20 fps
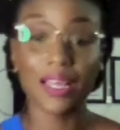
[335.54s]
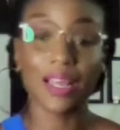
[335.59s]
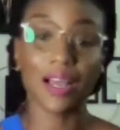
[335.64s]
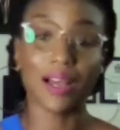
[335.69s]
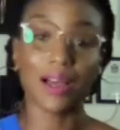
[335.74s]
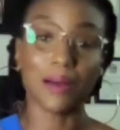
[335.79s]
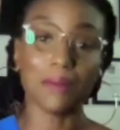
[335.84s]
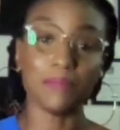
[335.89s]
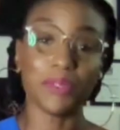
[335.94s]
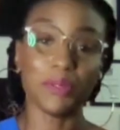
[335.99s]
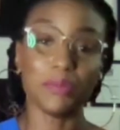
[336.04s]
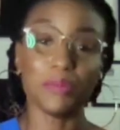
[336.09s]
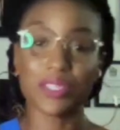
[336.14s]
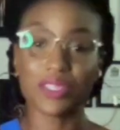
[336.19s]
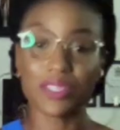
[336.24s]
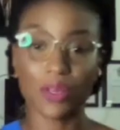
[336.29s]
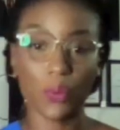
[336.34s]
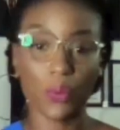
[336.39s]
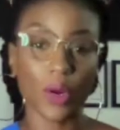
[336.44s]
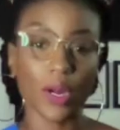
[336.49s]
You're
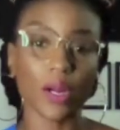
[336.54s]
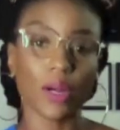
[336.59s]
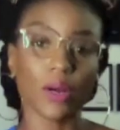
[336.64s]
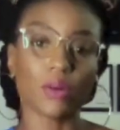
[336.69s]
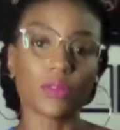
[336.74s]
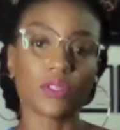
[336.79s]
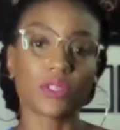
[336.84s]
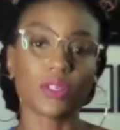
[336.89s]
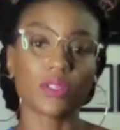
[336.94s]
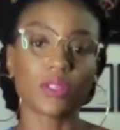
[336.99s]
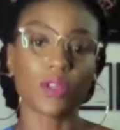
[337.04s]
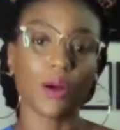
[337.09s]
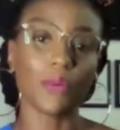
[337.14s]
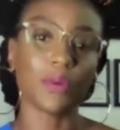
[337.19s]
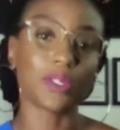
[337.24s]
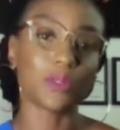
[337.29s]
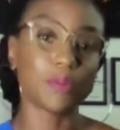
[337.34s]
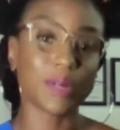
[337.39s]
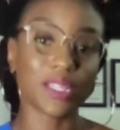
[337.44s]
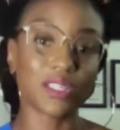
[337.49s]
missing workouts. So it's
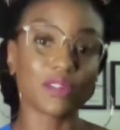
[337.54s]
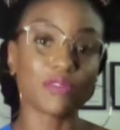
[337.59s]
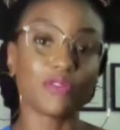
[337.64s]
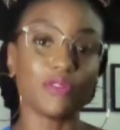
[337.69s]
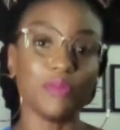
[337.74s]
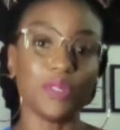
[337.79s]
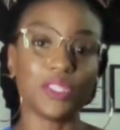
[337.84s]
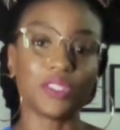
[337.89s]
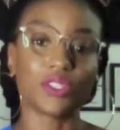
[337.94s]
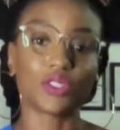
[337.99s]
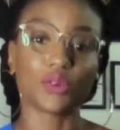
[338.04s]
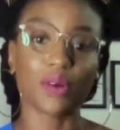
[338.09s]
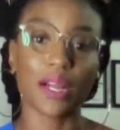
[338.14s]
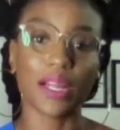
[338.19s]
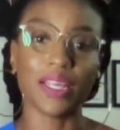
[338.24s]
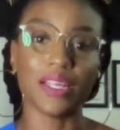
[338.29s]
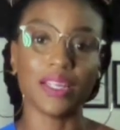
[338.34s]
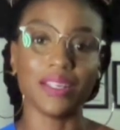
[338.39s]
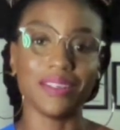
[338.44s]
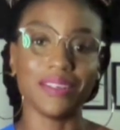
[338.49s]
always better for me to
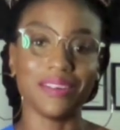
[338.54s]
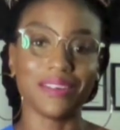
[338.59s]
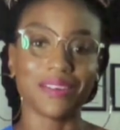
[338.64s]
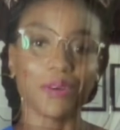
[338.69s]
try and